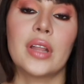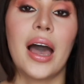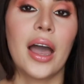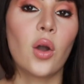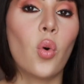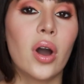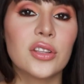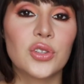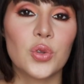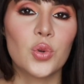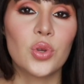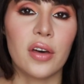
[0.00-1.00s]
I wanted
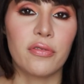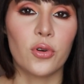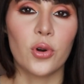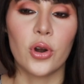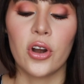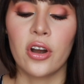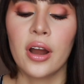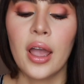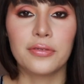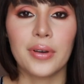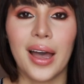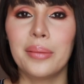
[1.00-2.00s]
to do that for her.
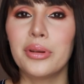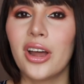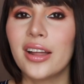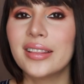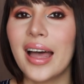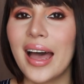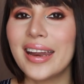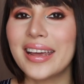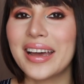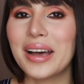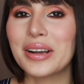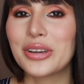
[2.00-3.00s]
I'm not
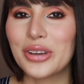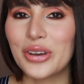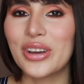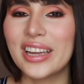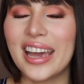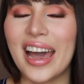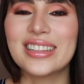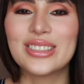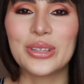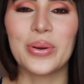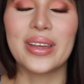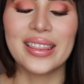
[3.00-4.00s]
that good at
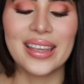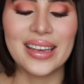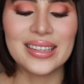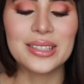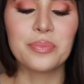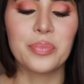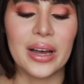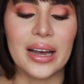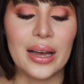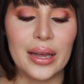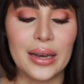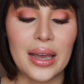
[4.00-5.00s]
doing this,
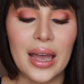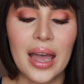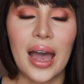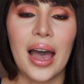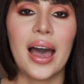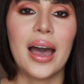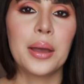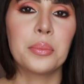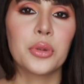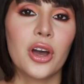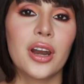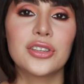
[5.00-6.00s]
but
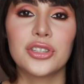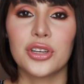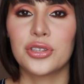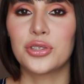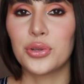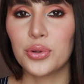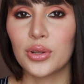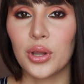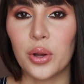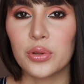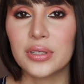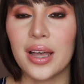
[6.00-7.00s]
I'm gonna just do
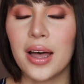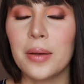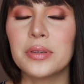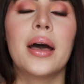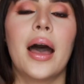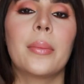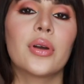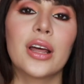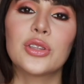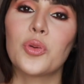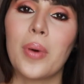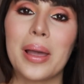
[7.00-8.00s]
close-ups. I'm
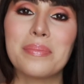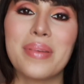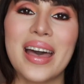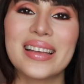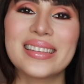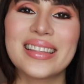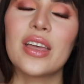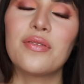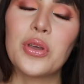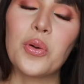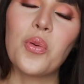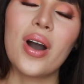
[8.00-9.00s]
gonna do my best. If
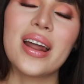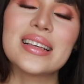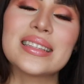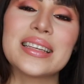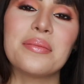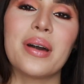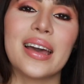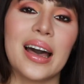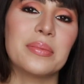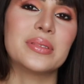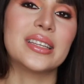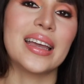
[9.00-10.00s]
you wanna see my
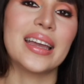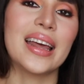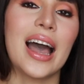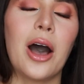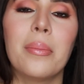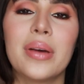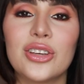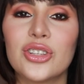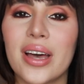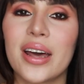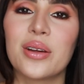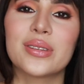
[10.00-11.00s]
update, how many
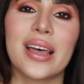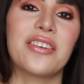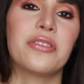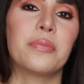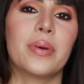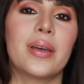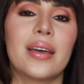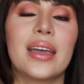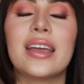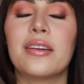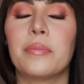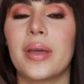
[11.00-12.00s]
shadows I
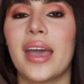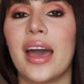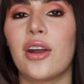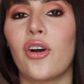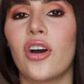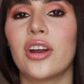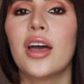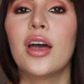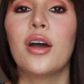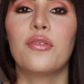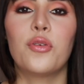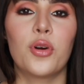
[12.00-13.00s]
hit pan on
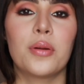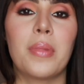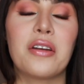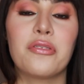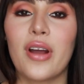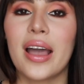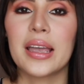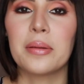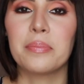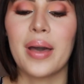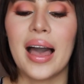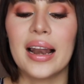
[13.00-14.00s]
for my
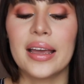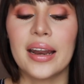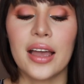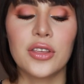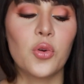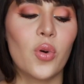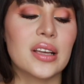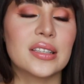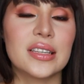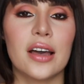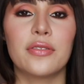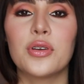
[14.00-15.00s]
Franken palette, and you wanna
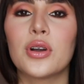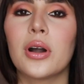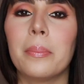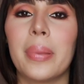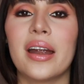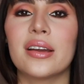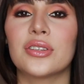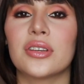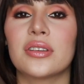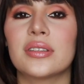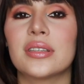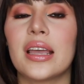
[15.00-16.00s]
see a few
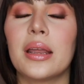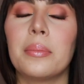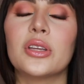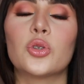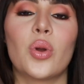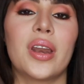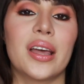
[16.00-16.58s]
comparisons in between